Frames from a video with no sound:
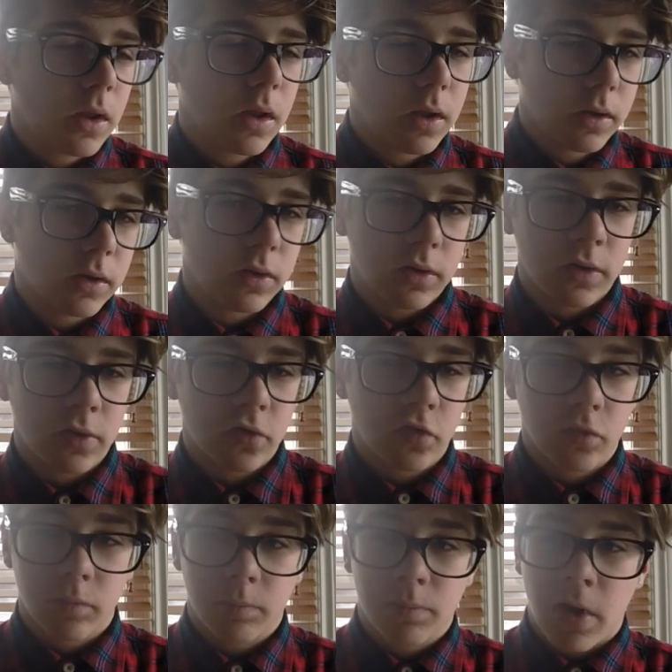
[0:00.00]
and
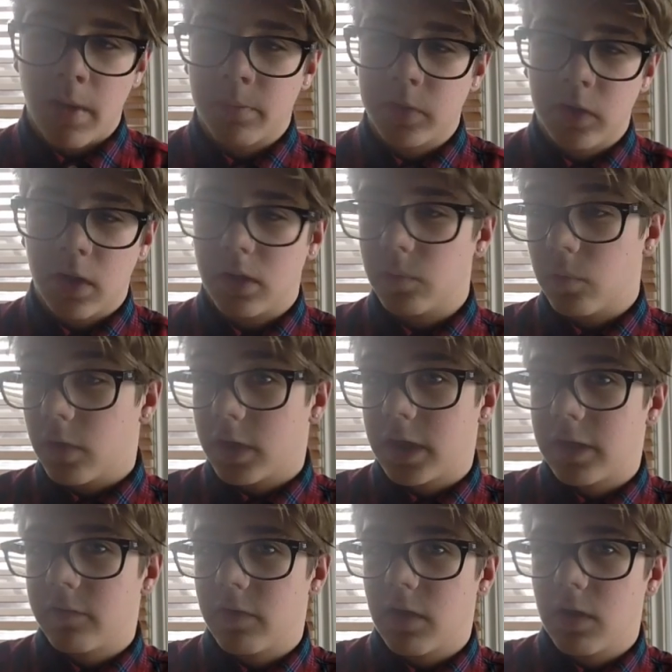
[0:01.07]
is probably not
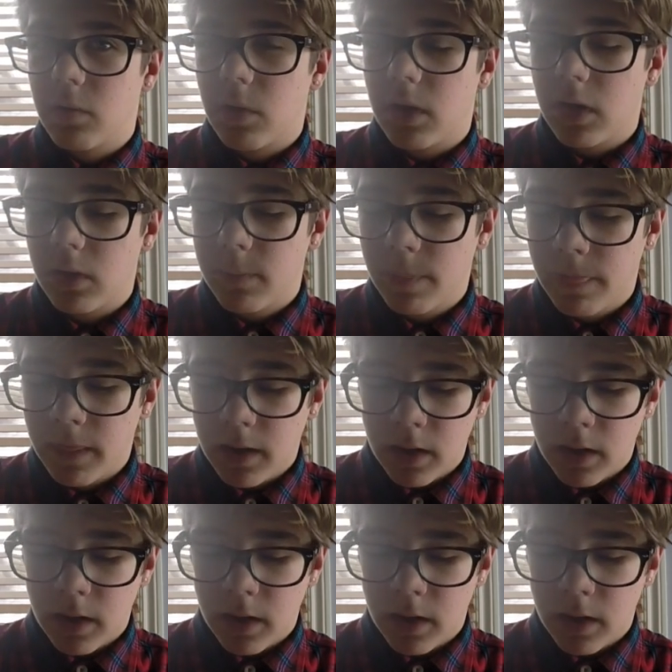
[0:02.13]
working very well.